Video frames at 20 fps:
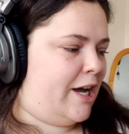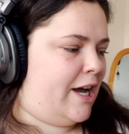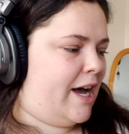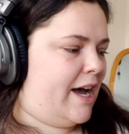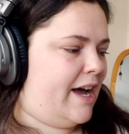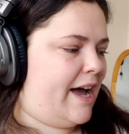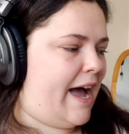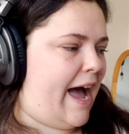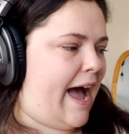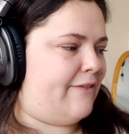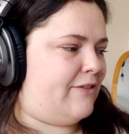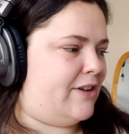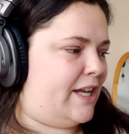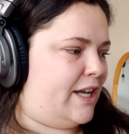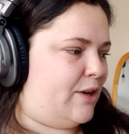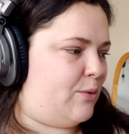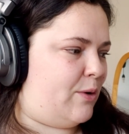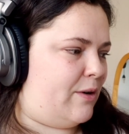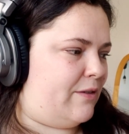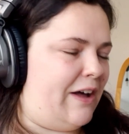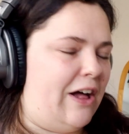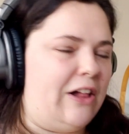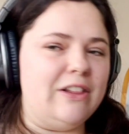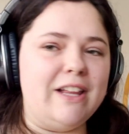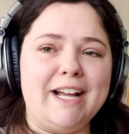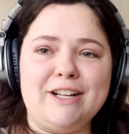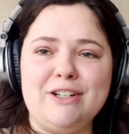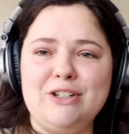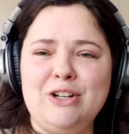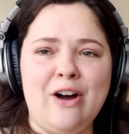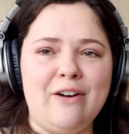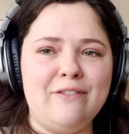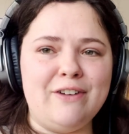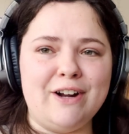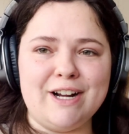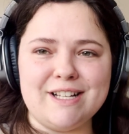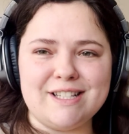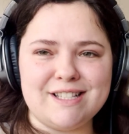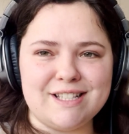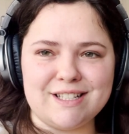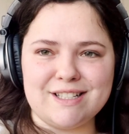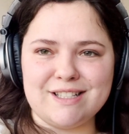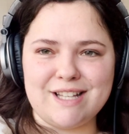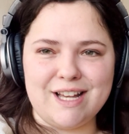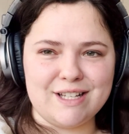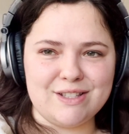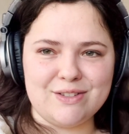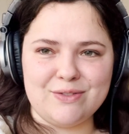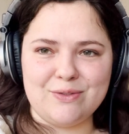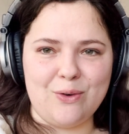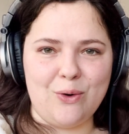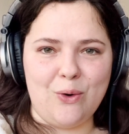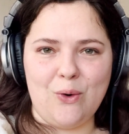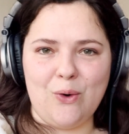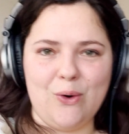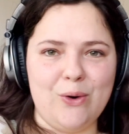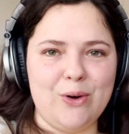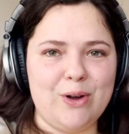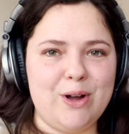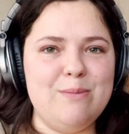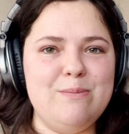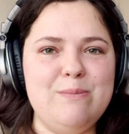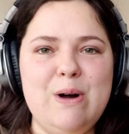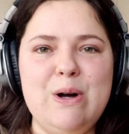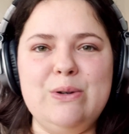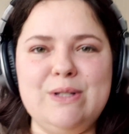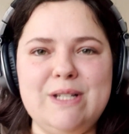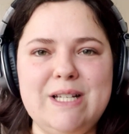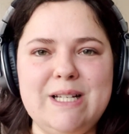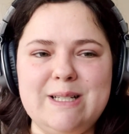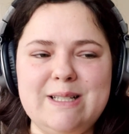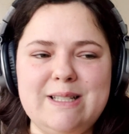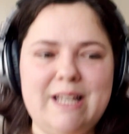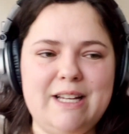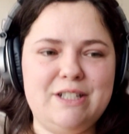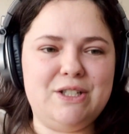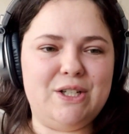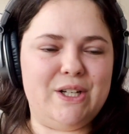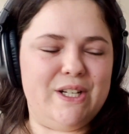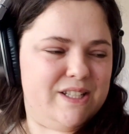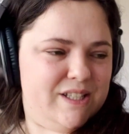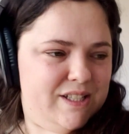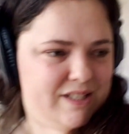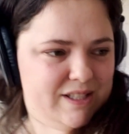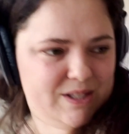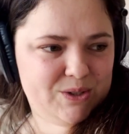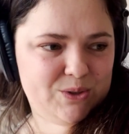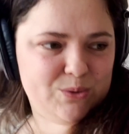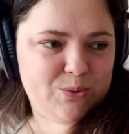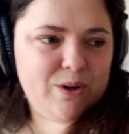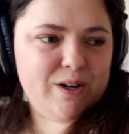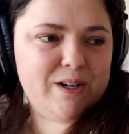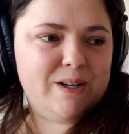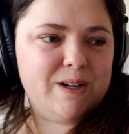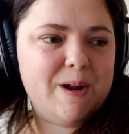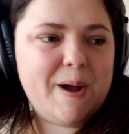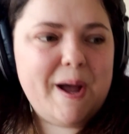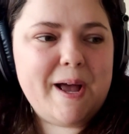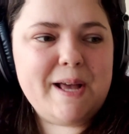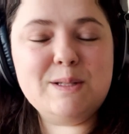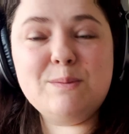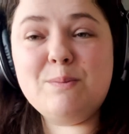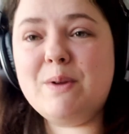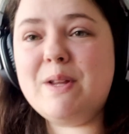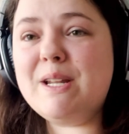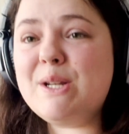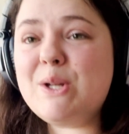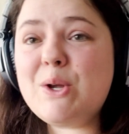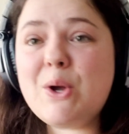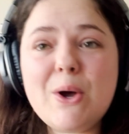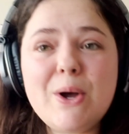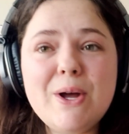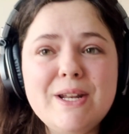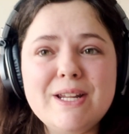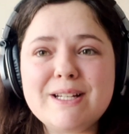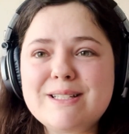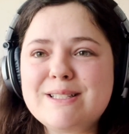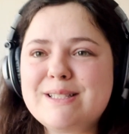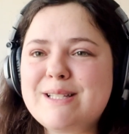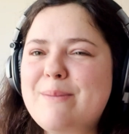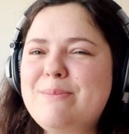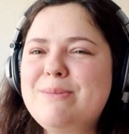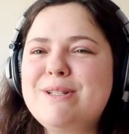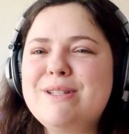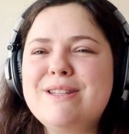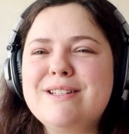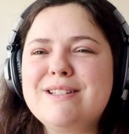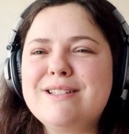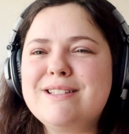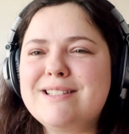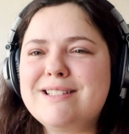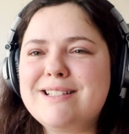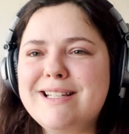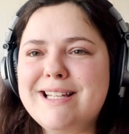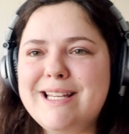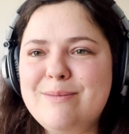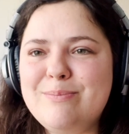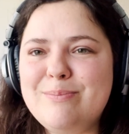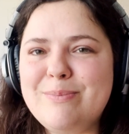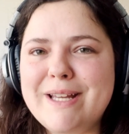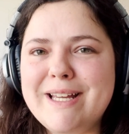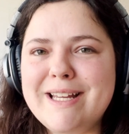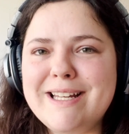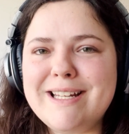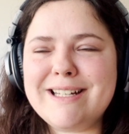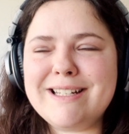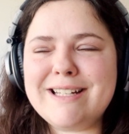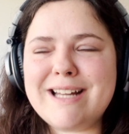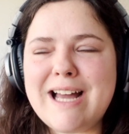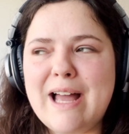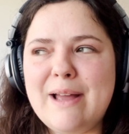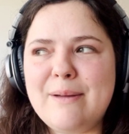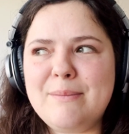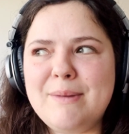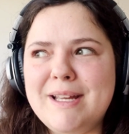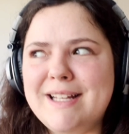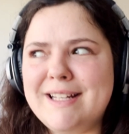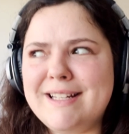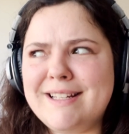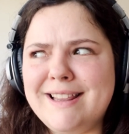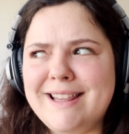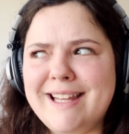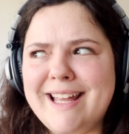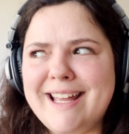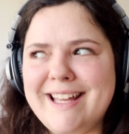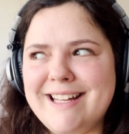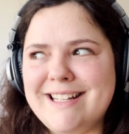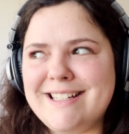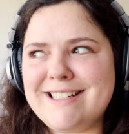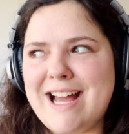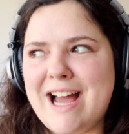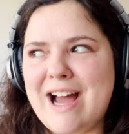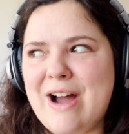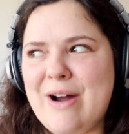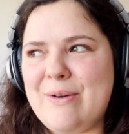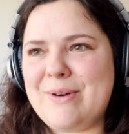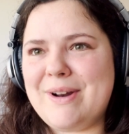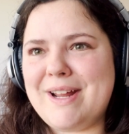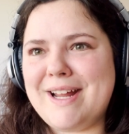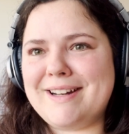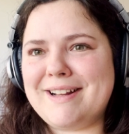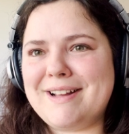having what felt like not very successful composing sessions, this one has been good, except the sleeping, laying down and